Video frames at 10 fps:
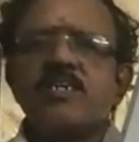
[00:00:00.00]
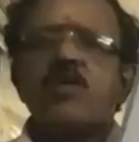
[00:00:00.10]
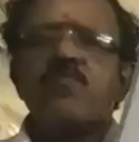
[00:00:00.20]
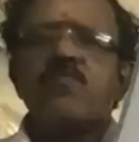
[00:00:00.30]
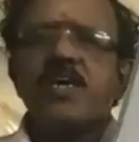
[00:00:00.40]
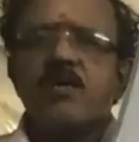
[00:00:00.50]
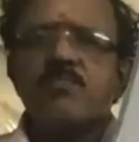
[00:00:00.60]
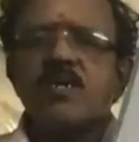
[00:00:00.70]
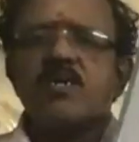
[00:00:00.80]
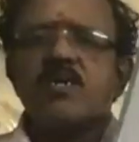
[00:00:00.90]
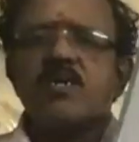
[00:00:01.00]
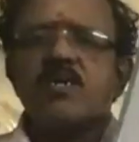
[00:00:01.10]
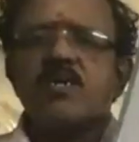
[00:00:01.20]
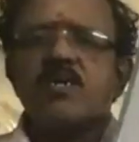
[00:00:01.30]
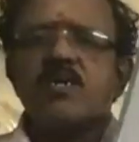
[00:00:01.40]
what we come
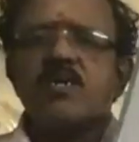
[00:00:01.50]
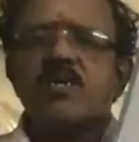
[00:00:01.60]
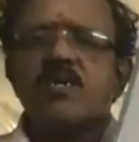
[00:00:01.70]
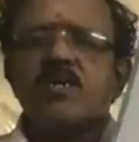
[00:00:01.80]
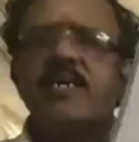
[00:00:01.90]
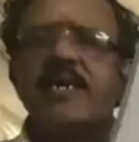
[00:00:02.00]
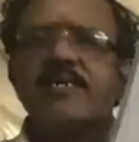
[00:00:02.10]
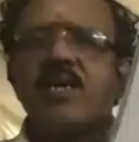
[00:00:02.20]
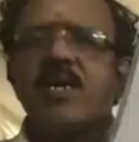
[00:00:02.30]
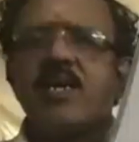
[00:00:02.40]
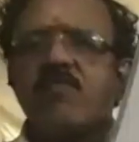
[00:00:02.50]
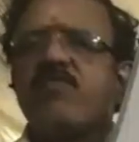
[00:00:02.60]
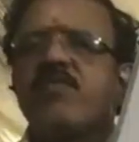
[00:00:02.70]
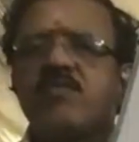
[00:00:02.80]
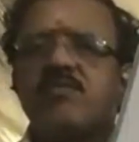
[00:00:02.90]
across in our daily day-to-day life